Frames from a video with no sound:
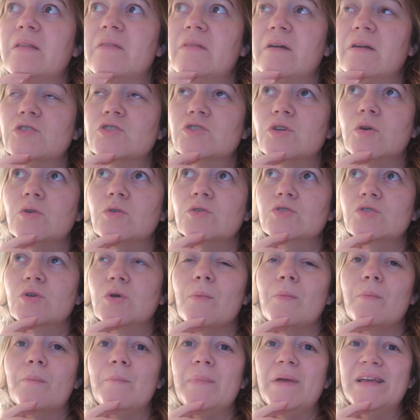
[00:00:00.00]
there was
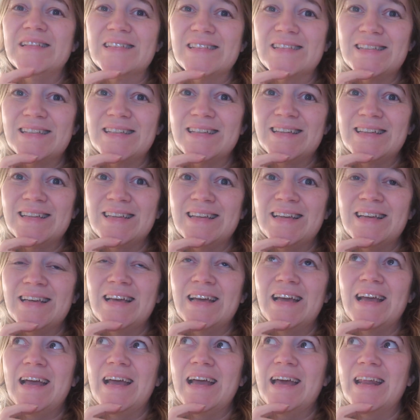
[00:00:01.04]
also mist.
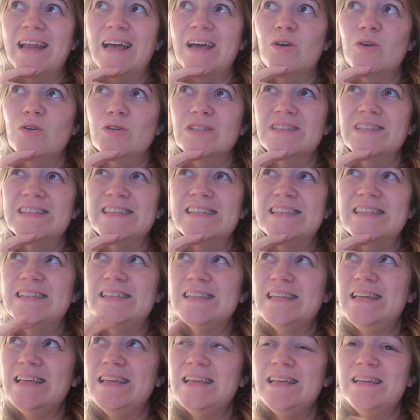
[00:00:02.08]
And I couldn't
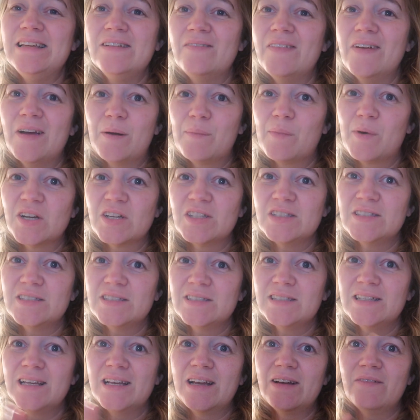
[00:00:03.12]
see very
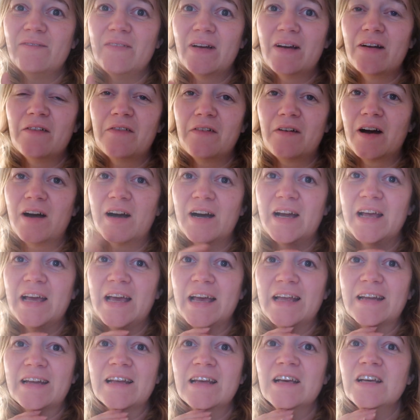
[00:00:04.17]
much, very far
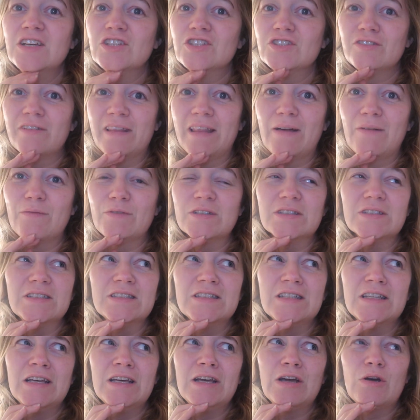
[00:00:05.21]
ahead. So that
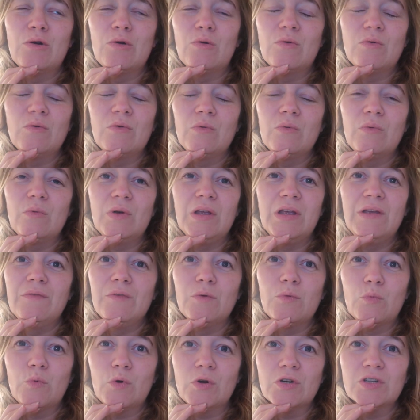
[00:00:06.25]
was
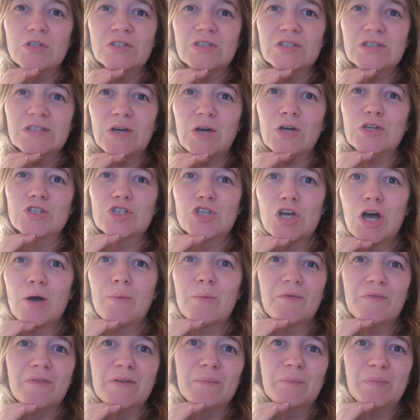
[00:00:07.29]
even worse, on top
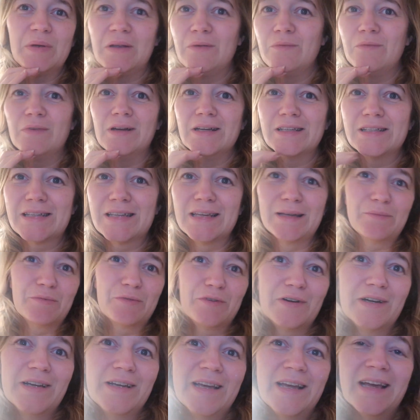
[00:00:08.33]
of it being really
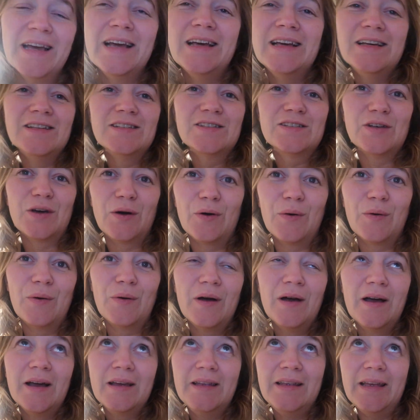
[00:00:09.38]
slippery.
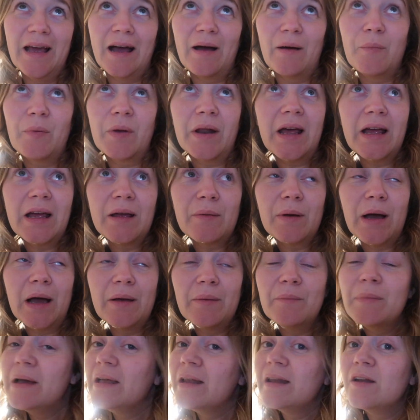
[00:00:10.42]
So yeah, but I,
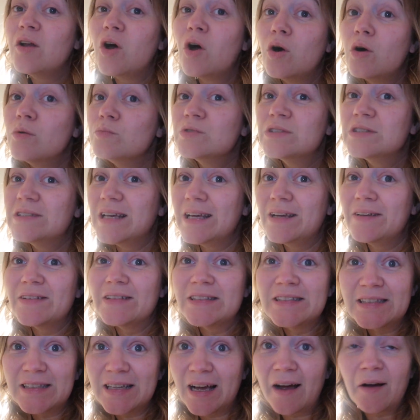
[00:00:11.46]
I made it home safe
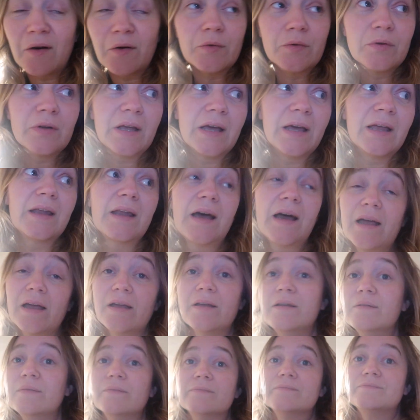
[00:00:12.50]
and sound, and
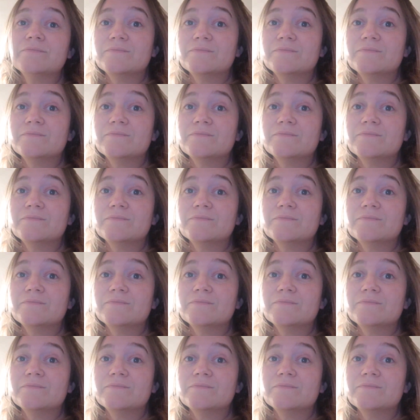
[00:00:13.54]
I,